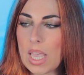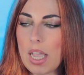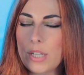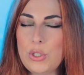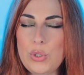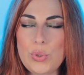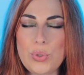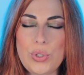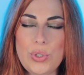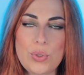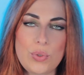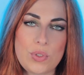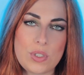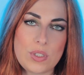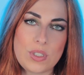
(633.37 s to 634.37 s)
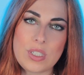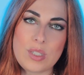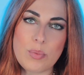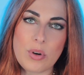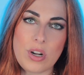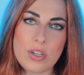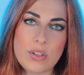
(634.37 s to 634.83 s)
I do use these
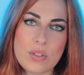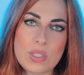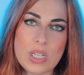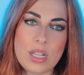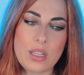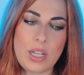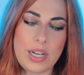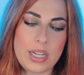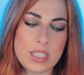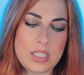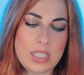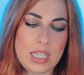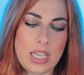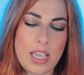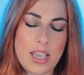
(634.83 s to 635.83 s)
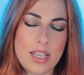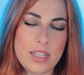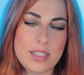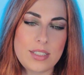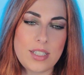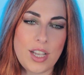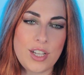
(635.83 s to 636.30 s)
products a lot,
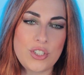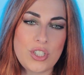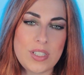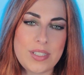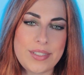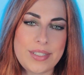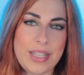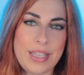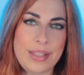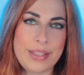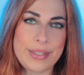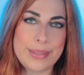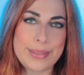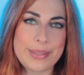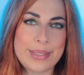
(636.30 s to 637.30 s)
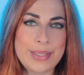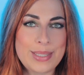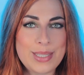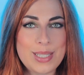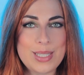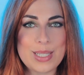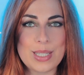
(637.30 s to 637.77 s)
and I just think
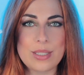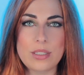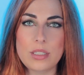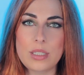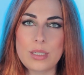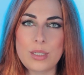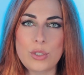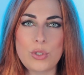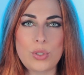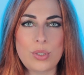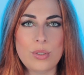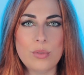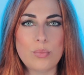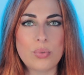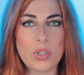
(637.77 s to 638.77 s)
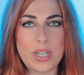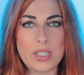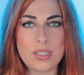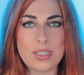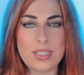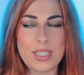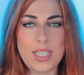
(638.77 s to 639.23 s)
this is a little too
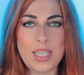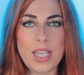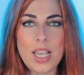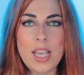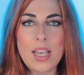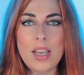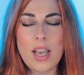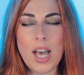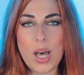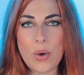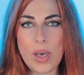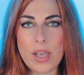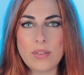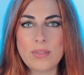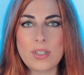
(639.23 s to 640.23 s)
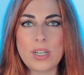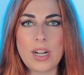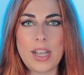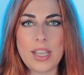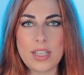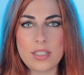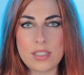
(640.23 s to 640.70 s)
pricey. However,
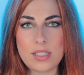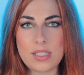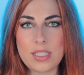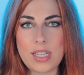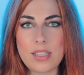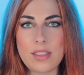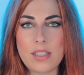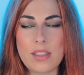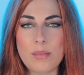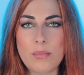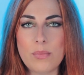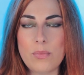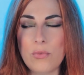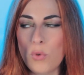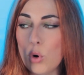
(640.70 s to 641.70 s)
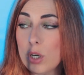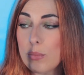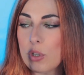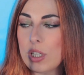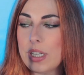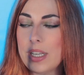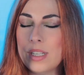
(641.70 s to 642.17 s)
I understand that the
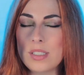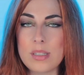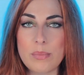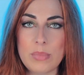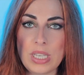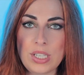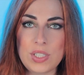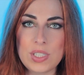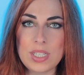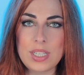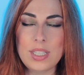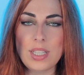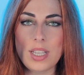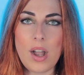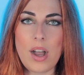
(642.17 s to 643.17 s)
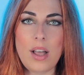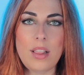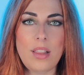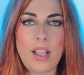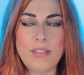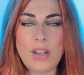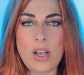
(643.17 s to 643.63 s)
formula is amazing. I
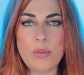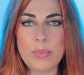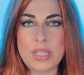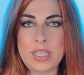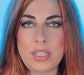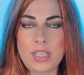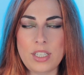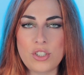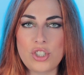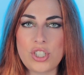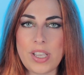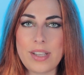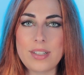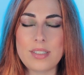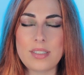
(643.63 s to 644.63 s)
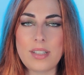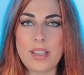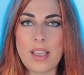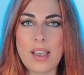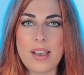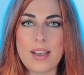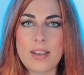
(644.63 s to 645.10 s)
love how many shades they
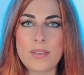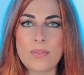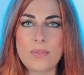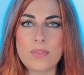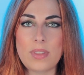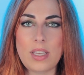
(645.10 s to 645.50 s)
have.